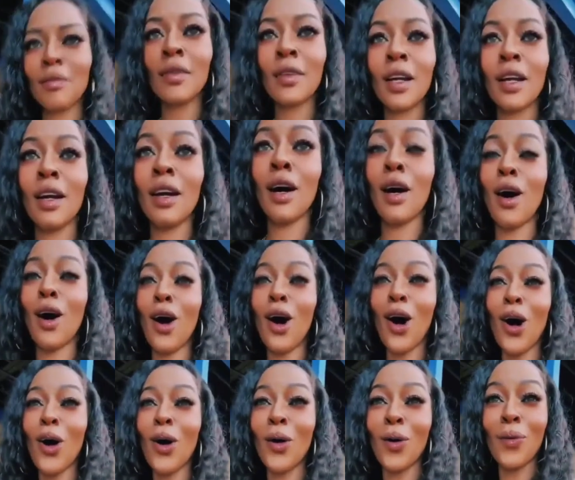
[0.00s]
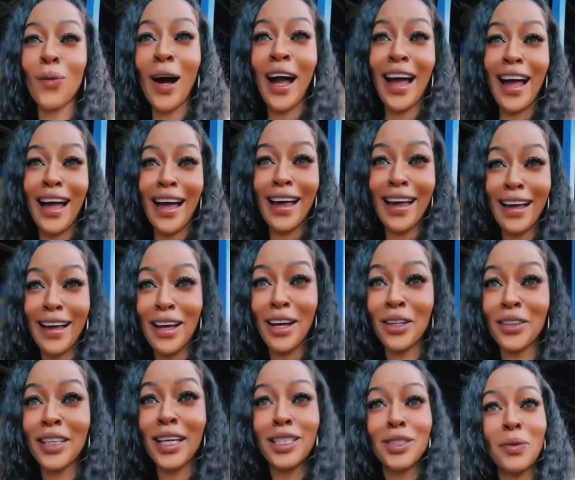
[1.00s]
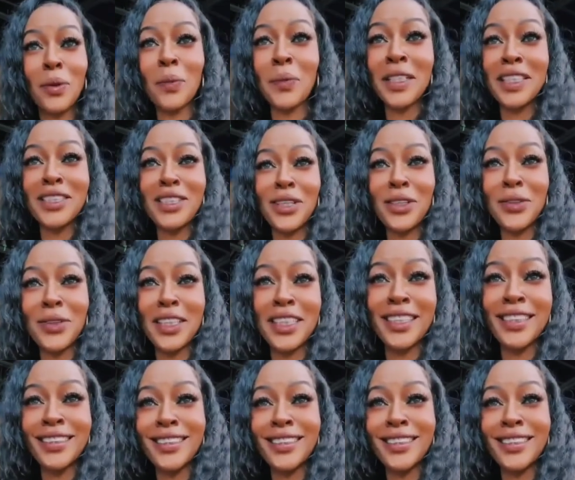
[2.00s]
Dudes be oh, on some wow. Wow, that's what we doing?